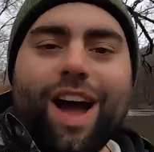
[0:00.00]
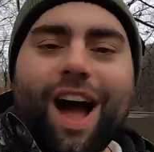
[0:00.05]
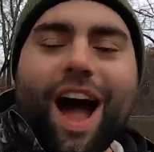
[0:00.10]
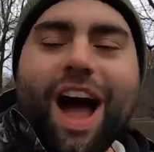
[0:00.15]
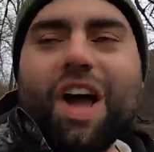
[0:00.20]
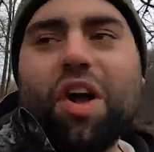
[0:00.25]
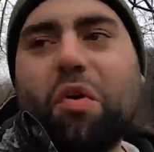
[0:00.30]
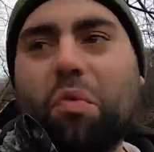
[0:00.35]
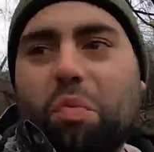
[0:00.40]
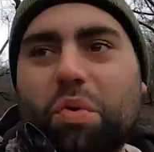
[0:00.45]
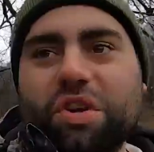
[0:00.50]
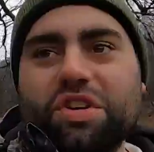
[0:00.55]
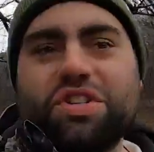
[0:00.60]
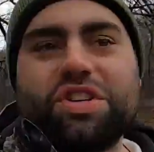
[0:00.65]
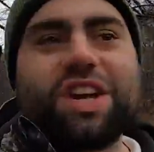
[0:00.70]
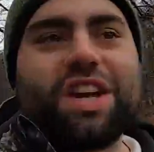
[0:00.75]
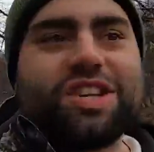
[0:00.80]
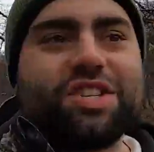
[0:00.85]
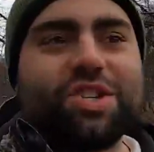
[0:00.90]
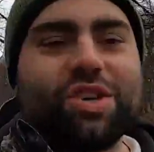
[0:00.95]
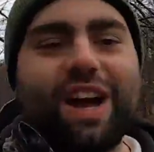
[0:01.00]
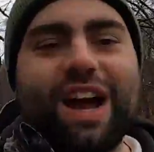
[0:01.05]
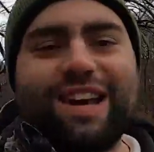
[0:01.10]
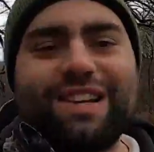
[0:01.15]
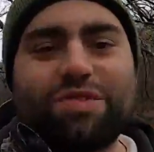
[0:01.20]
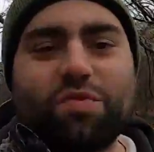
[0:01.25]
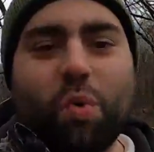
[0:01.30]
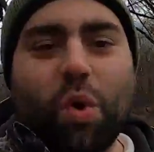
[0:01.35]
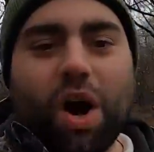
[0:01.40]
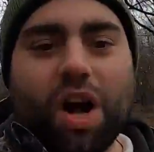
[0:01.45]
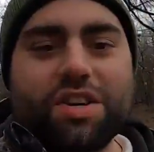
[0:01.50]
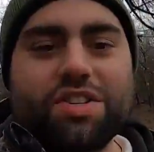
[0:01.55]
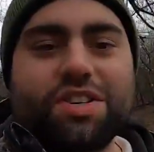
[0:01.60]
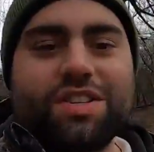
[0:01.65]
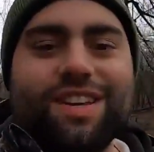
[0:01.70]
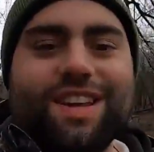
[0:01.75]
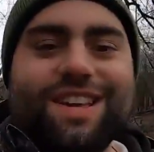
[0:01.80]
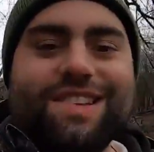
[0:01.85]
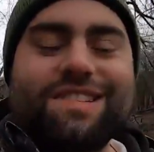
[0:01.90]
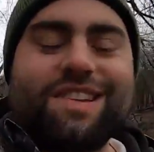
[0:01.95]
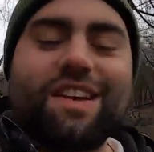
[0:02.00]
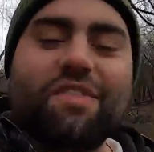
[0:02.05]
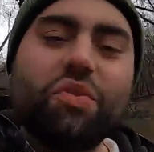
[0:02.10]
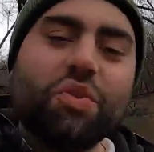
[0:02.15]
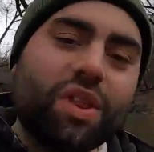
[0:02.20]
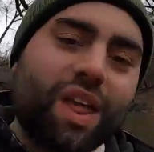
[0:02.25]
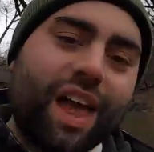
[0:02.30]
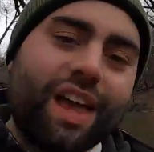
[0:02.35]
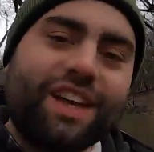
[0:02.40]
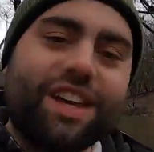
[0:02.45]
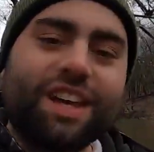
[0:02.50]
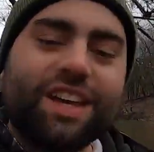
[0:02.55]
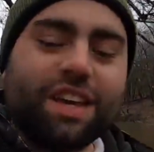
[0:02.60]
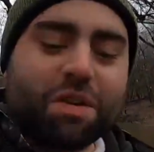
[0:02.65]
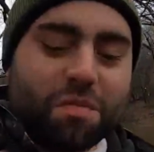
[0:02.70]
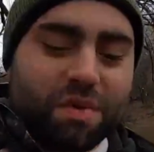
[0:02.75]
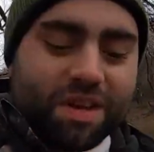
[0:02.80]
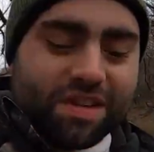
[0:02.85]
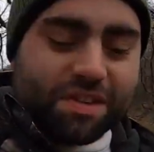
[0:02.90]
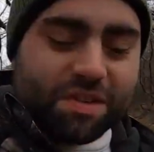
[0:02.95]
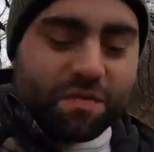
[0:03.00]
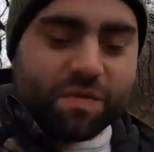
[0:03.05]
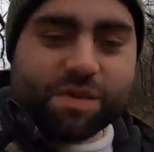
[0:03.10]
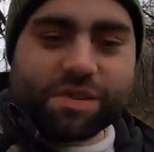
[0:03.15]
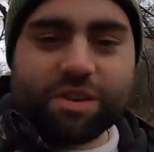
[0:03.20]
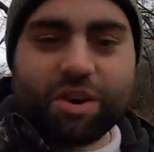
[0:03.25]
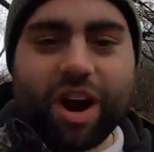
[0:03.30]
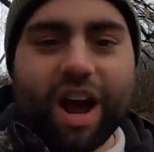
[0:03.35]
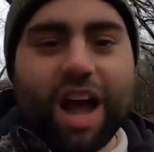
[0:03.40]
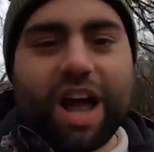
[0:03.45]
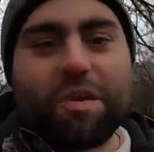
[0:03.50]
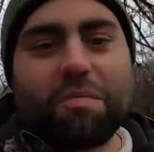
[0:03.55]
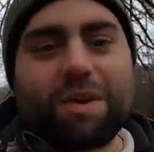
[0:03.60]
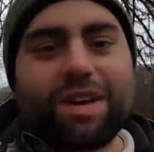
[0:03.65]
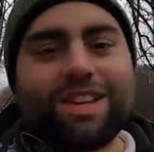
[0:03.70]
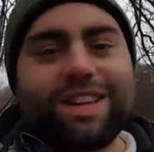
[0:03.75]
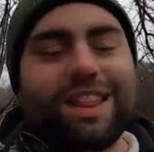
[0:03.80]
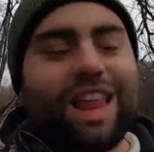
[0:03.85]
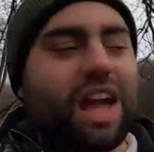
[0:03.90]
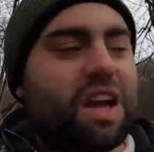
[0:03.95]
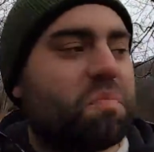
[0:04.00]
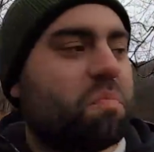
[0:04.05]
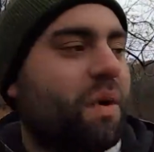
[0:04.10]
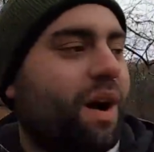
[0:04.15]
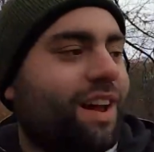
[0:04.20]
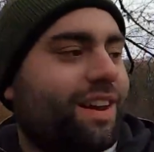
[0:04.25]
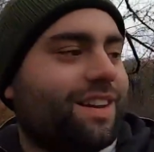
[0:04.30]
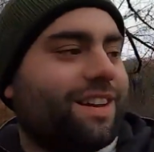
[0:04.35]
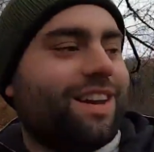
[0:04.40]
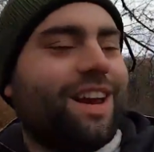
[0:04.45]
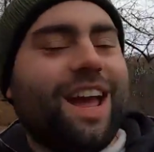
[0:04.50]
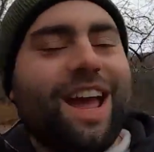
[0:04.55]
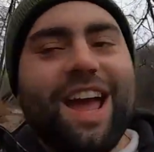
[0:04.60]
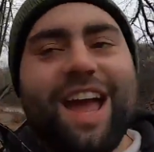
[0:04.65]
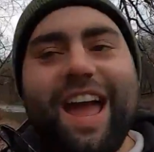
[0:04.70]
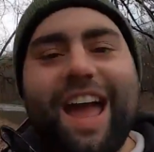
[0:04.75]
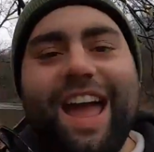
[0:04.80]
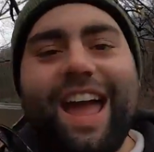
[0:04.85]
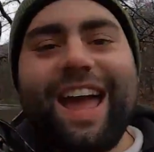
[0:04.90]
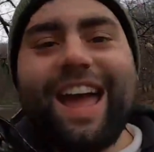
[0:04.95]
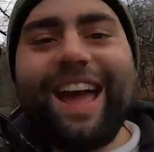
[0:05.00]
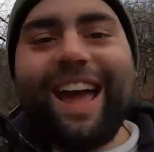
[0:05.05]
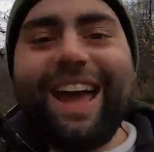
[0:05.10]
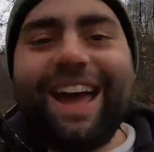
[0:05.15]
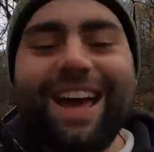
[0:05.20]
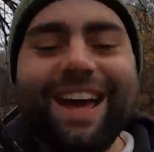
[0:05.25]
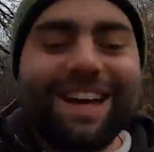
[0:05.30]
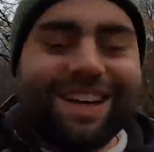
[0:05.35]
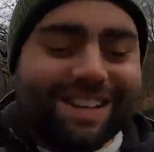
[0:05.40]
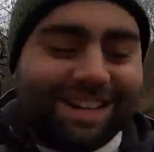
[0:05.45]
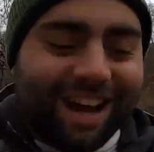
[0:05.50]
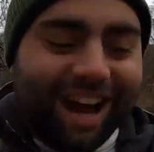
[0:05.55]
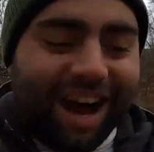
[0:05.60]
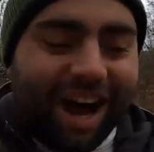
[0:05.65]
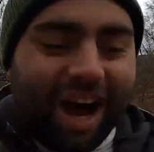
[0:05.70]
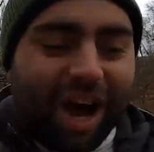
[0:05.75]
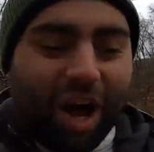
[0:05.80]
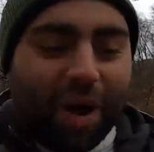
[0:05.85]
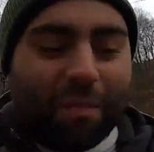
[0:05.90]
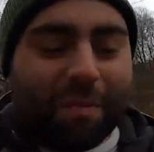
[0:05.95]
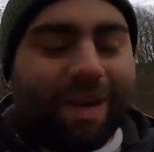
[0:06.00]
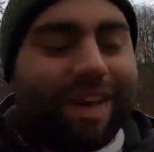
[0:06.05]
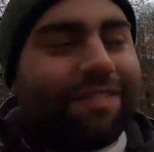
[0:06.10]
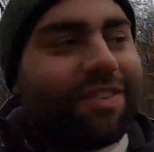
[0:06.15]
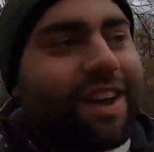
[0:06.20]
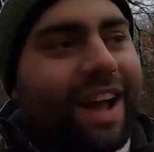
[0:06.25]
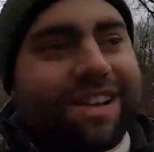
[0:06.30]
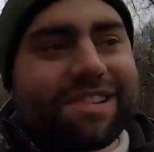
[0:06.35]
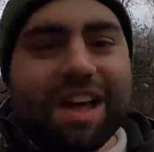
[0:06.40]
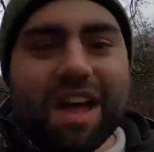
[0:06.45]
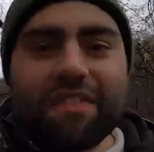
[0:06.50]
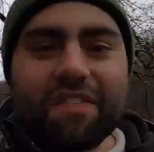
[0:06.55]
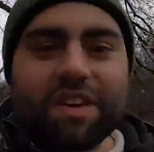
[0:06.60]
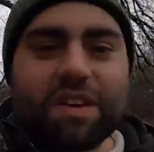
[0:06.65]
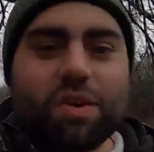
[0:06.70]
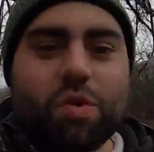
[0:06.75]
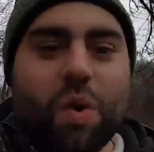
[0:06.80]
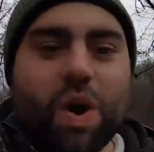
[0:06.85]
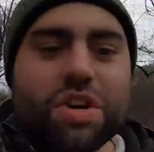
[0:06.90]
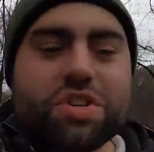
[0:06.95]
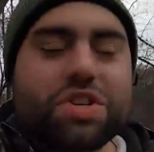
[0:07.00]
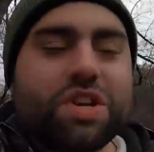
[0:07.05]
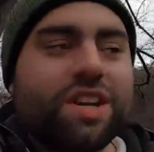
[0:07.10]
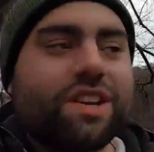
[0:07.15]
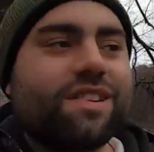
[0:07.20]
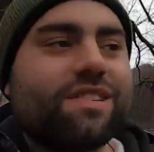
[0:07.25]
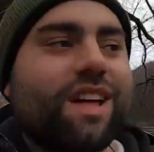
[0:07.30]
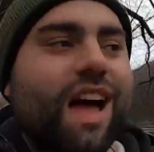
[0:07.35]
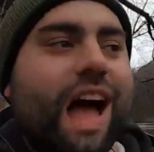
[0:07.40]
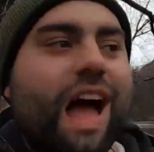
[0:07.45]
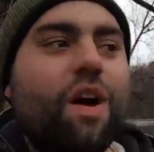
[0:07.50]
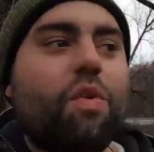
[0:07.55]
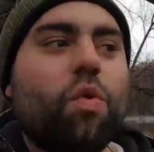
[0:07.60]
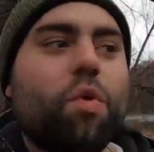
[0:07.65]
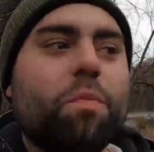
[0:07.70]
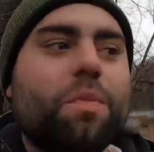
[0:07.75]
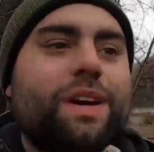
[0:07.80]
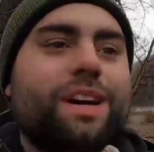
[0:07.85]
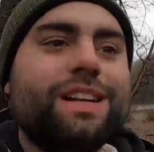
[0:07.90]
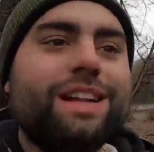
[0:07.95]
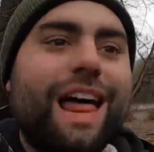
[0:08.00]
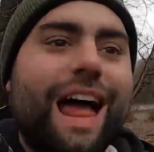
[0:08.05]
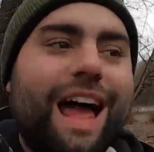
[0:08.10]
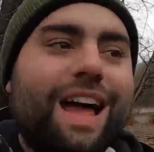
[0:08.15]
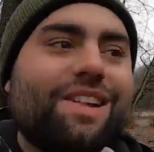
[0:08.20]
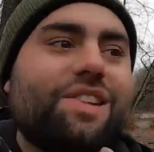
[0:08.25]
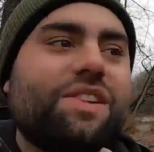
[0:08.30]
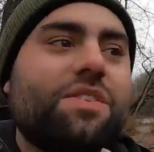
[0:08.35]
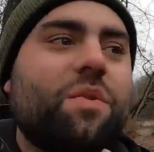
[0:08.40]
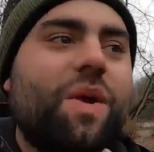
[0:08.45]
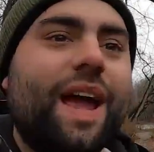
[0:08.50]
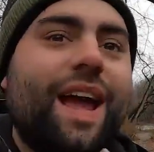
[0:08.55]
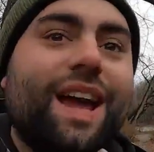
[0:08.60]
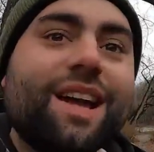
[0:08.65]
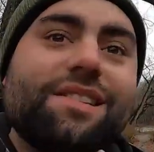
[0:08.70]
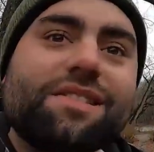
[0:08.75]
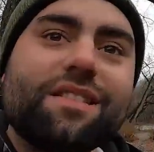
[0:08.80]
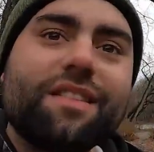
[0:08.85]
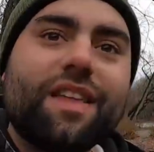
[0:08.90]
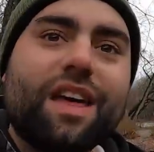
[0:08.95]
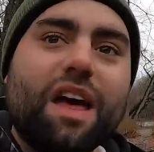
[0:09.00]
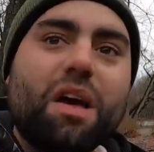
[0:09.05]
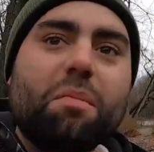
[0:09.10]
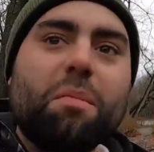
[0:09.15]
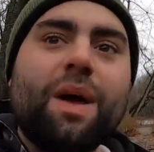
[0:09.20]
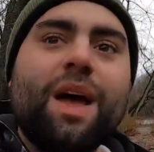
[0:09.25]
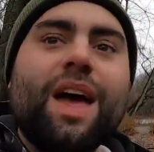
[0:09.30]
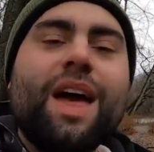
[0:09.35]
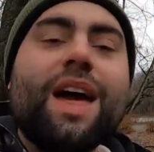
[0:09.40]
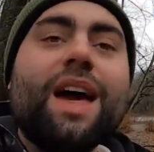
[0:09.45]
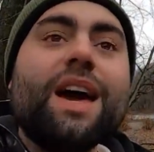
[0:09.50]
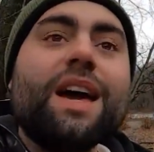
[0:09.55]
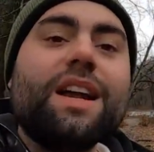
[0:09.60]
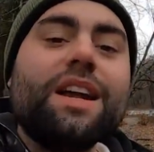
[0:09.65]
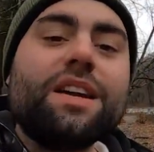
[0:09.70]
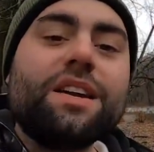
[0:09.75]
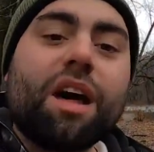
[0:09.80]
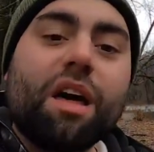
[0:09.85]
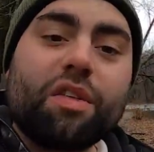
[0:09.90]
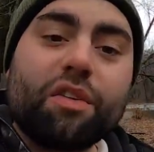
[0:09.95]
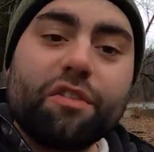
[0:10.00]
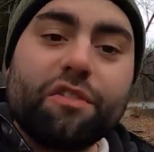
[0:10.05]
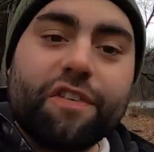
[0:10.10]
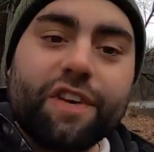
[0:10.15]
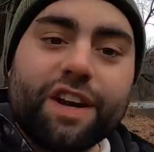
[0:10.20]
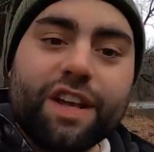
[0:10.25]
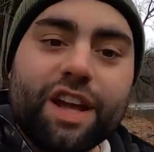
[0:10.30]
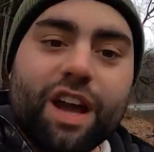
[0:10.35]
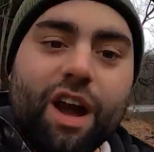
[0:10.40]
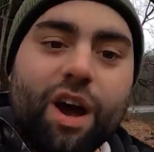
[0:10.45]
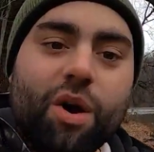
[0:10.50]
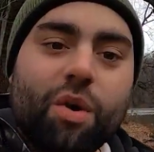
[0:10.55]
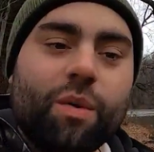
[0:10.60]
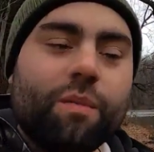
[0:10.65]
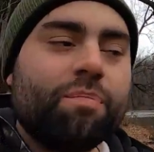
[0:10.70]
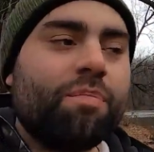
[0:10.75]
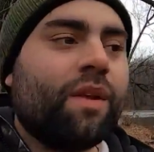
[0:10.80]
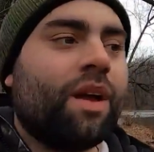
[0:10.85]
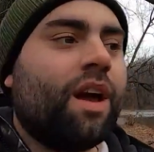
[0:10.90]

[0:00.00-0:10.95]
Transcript: So I appreciate you guys watching this. If you like it, give me a subscribe, hit the like button, and if you guys have any questions, I will be glad to answer them in another video.